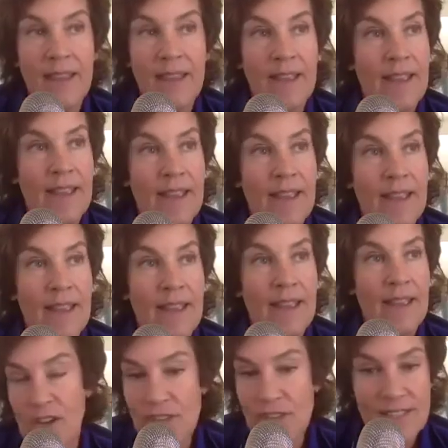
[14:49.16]

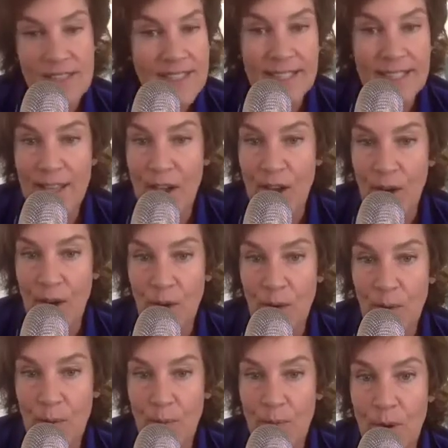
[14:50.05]
Exhaustion is
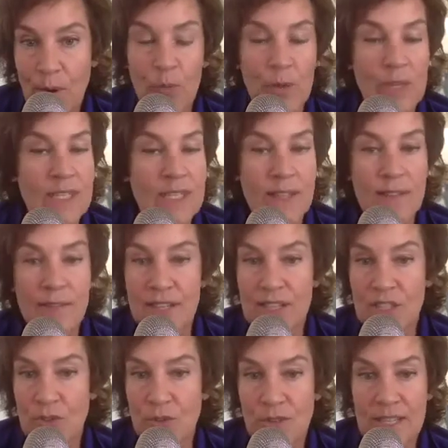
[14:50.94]
low, risk of
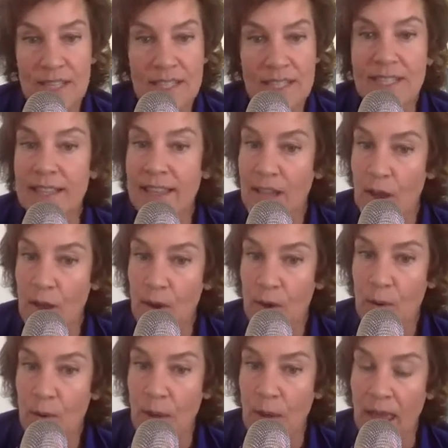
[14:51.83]
injury is
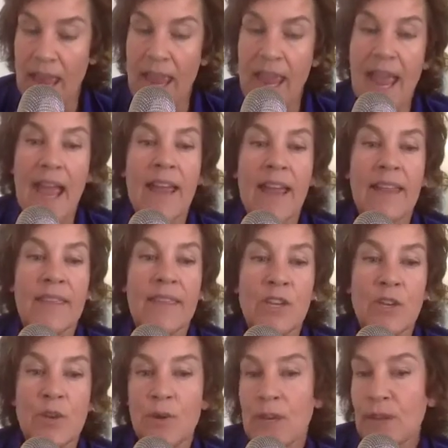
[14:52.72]
low, and
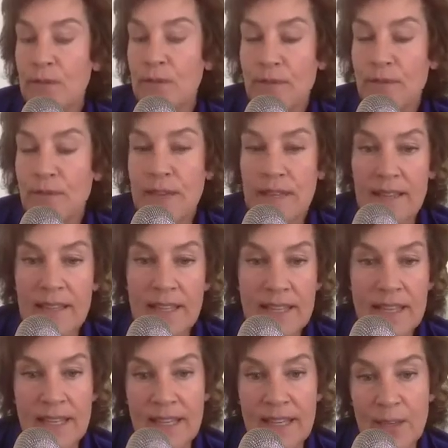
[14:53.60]
then you can fill
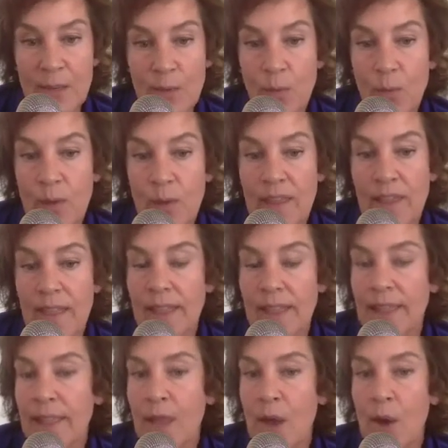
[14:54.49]
in with
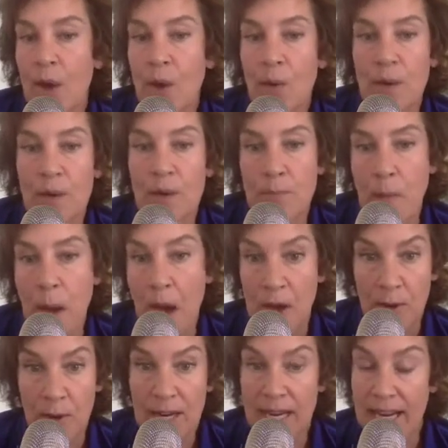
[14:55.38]
low and
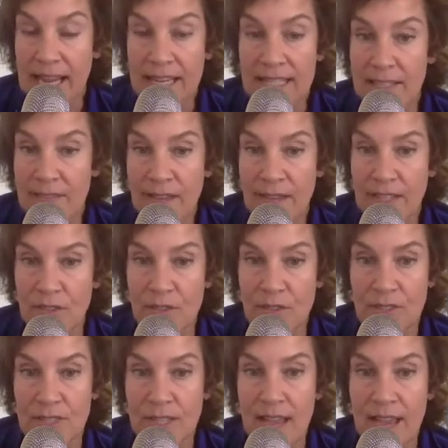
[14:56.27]
moderate kinds of
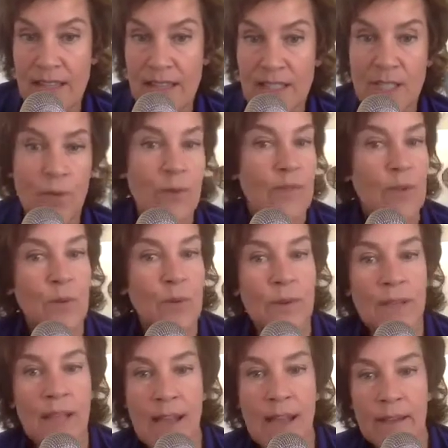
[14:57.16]
exercise. So if you
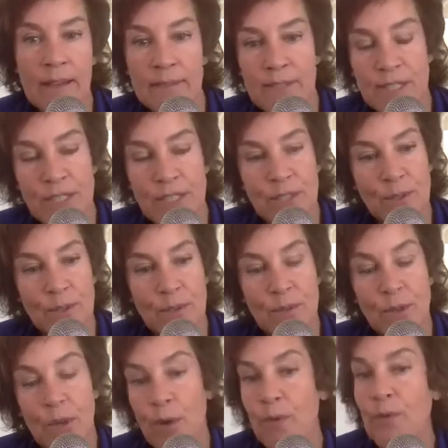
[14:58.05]
love
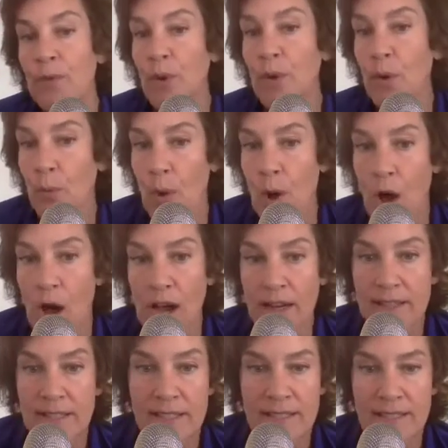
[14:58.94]
to go for
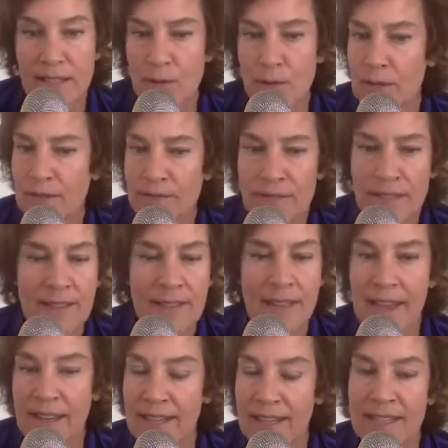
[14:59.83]
walks, you can fill
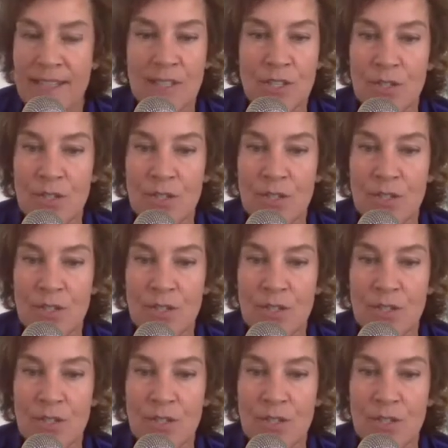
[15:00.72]
that in and